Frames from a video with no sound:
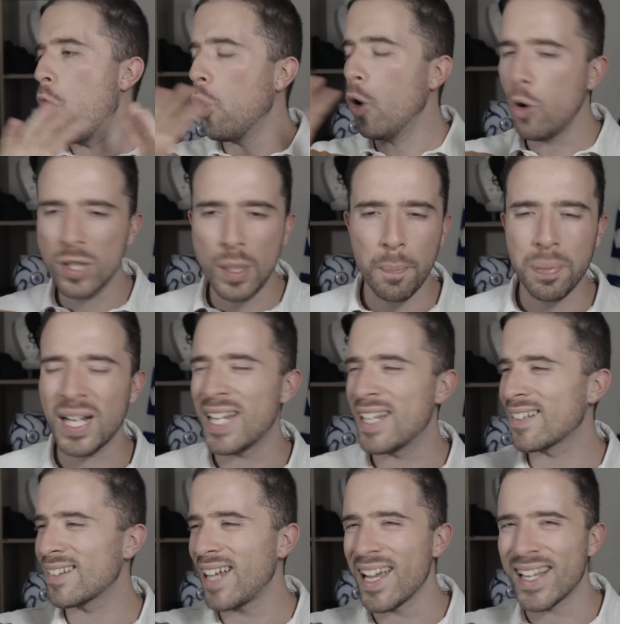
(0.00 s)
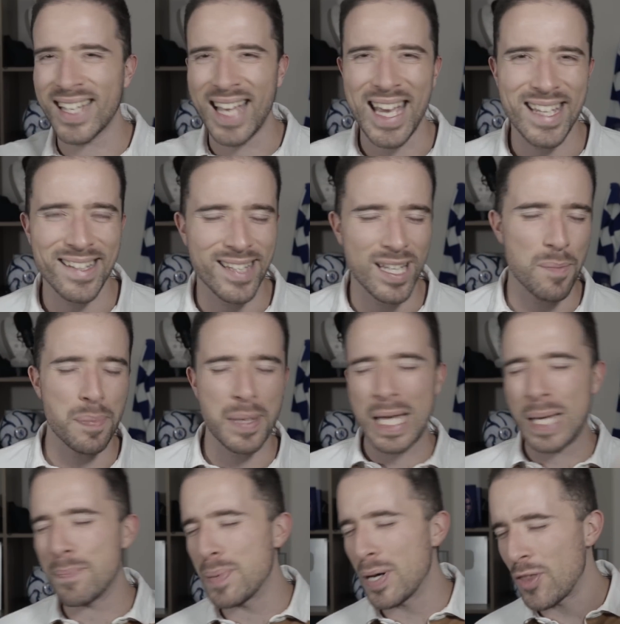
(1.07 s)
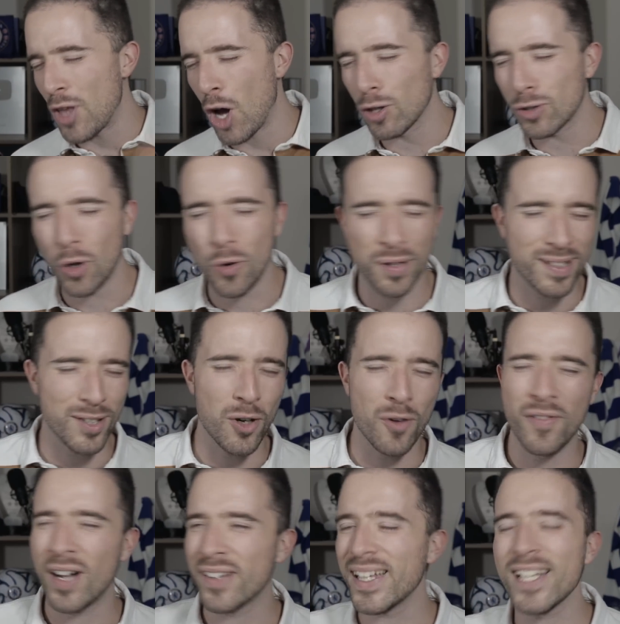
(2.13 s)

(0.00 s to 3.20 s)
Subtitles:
all the players like KDB, Bernardo Silva.